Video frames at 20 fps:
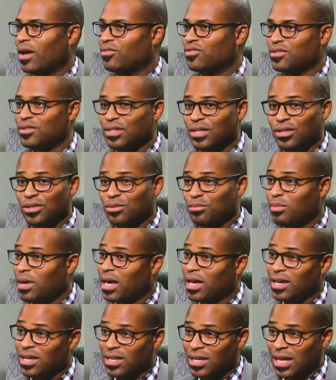to either
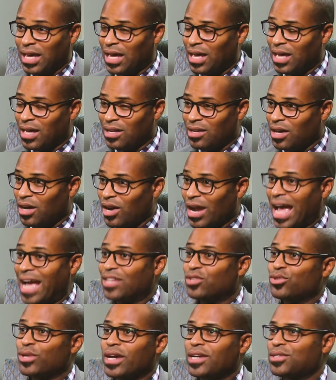make our
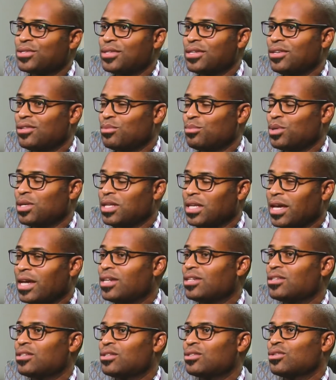answer has to either be
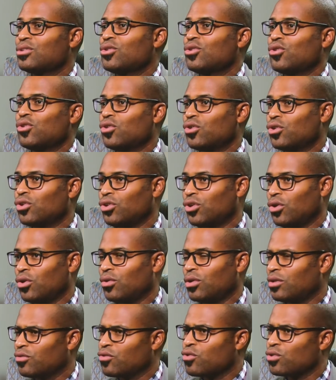yes or no.
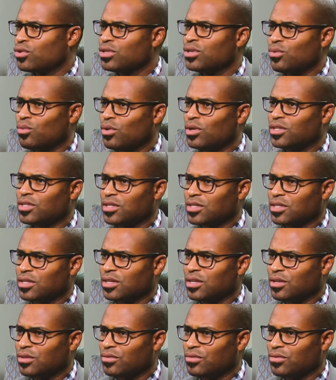And of course, he wants us to
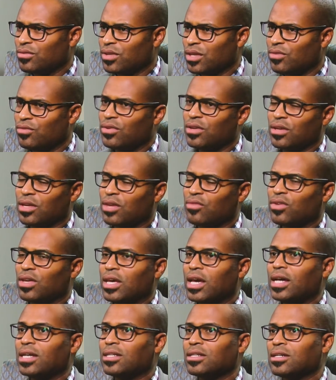give a
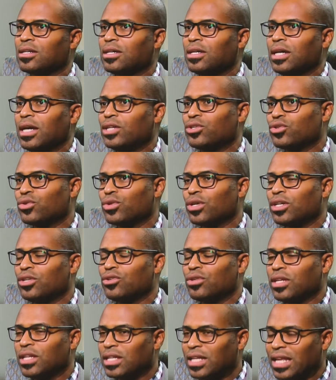yes. And so,
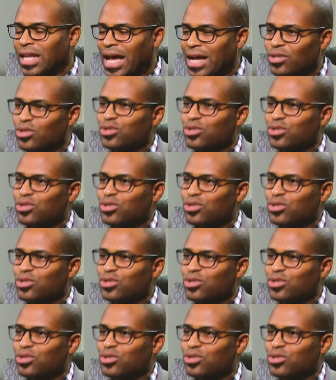in answer,